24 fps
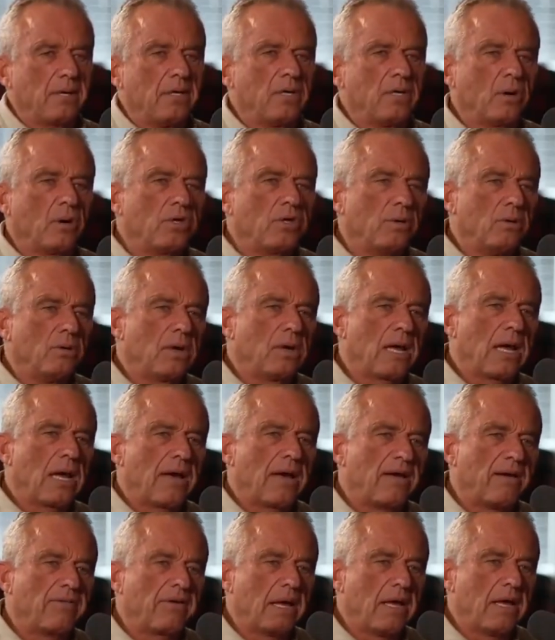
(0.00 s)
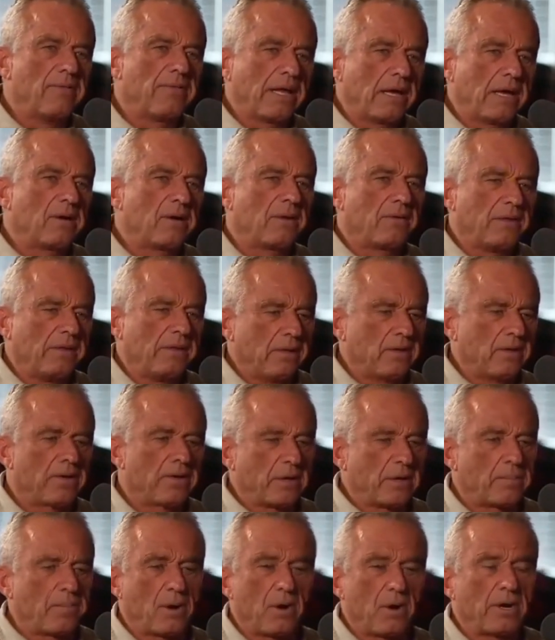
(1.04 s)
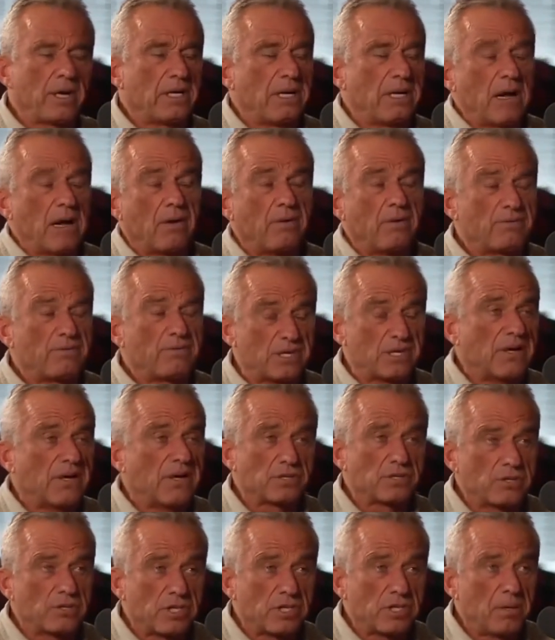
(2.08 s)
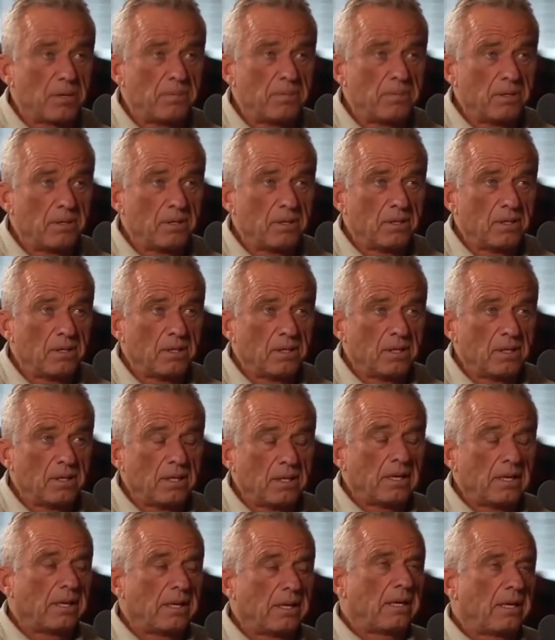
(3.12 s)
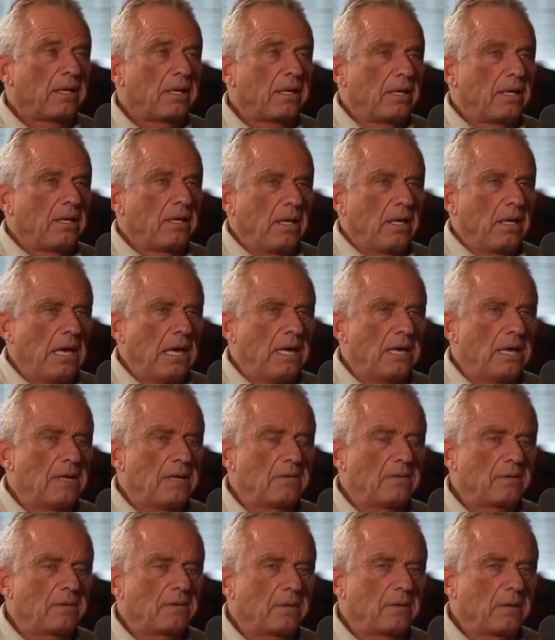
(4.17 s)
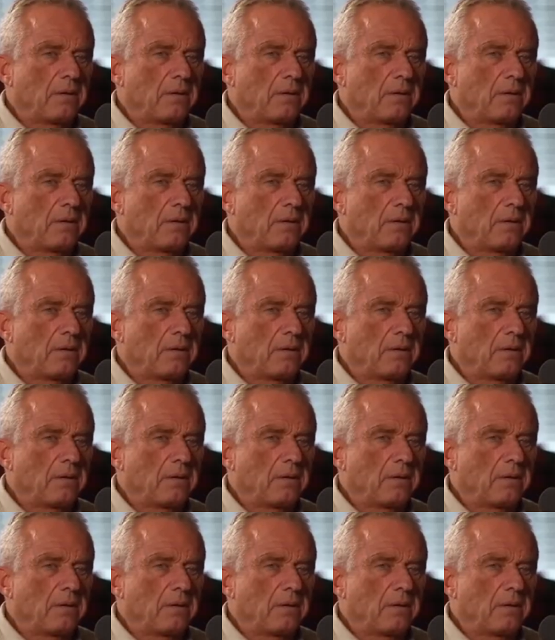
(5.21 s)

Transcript: you know, you have, and they're the party now of censorship. And